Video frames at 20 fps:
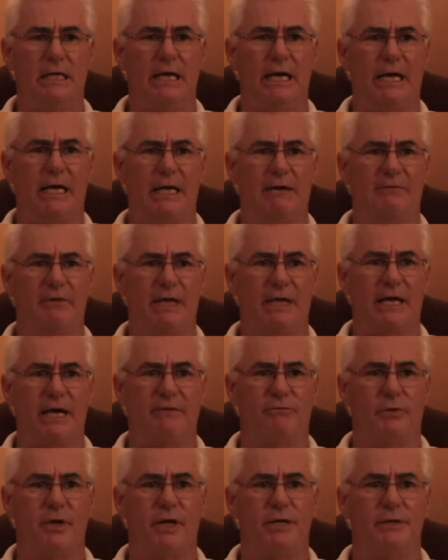And everything
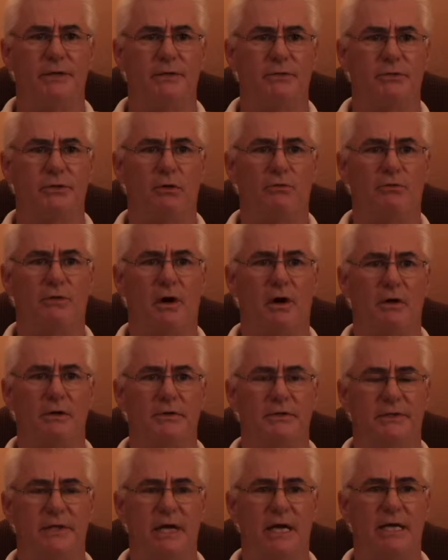I've read so far
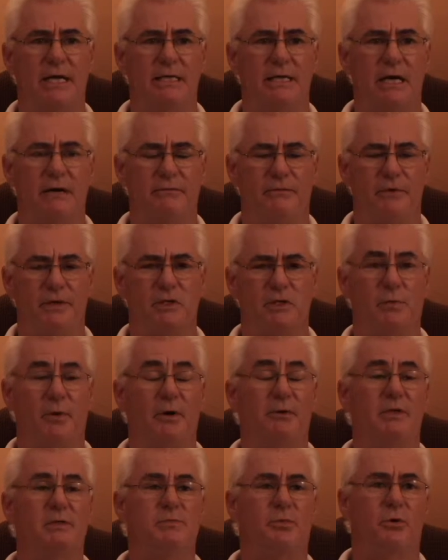to date, and I've
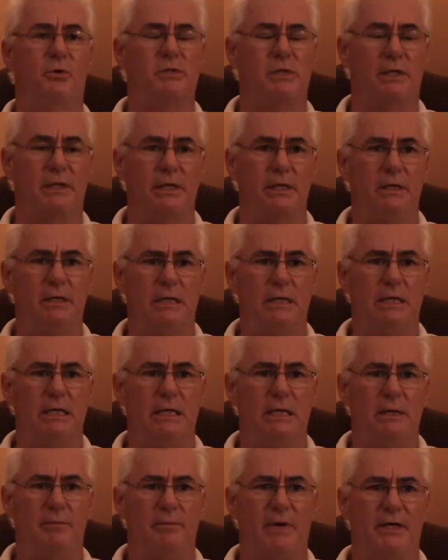experienced personally
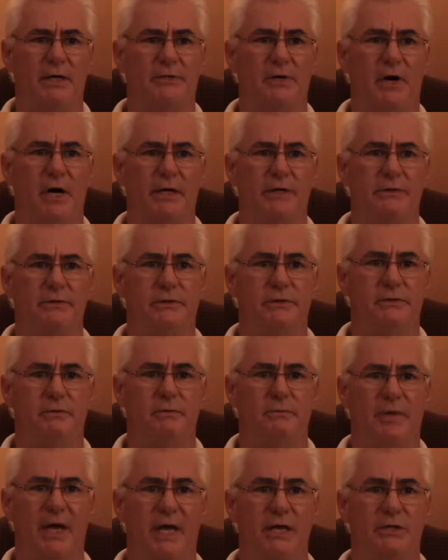by talking to
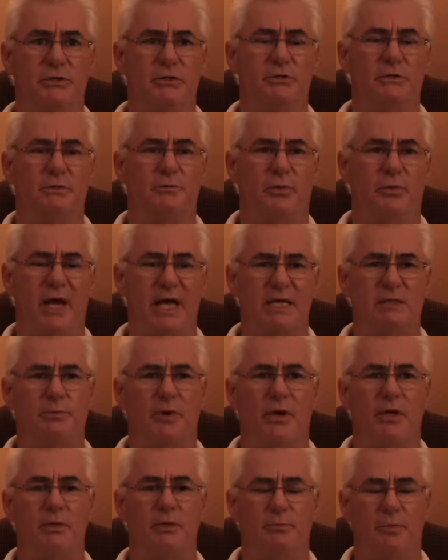patients, past
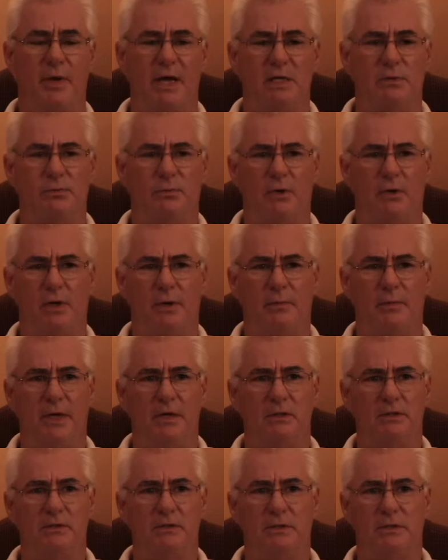
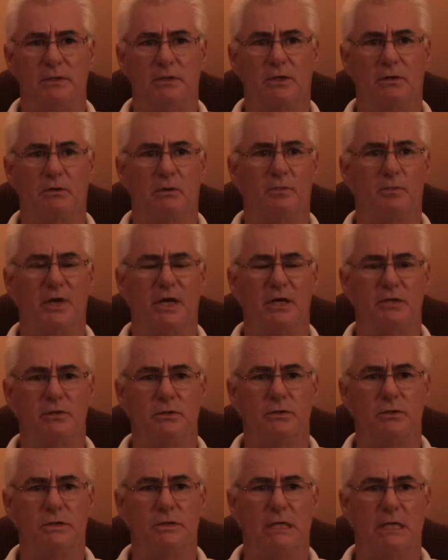patients and current
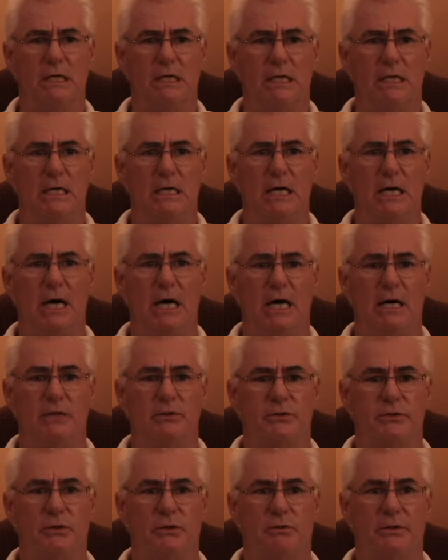patients,
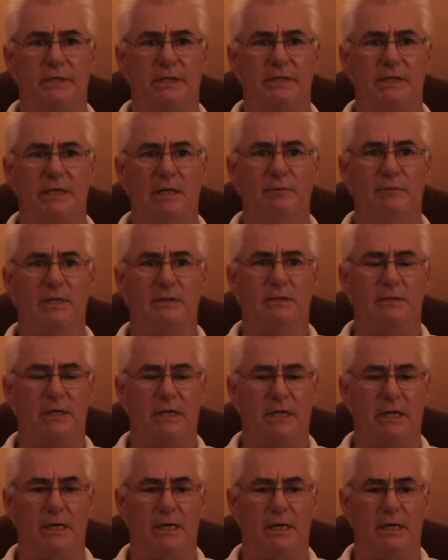certainly deem it
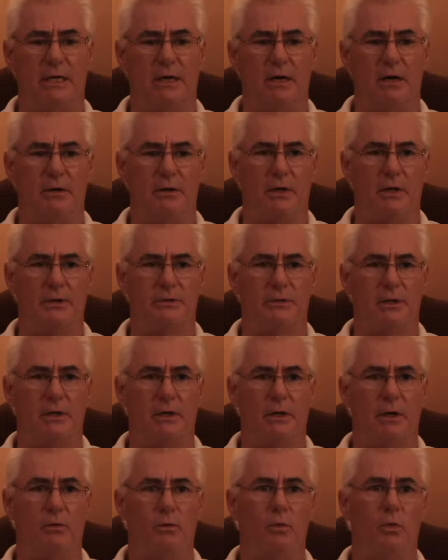
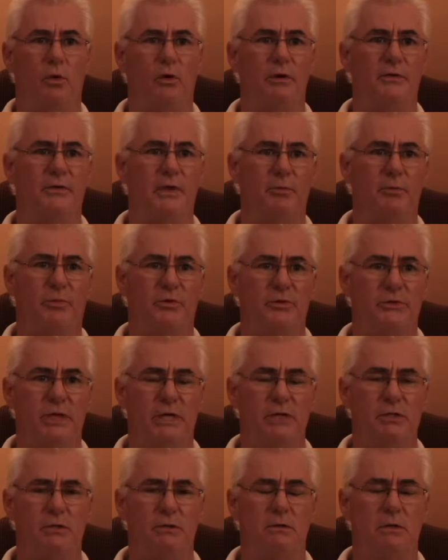a worthy
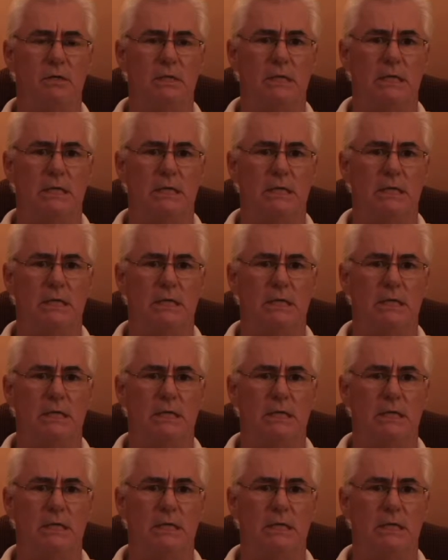procedure.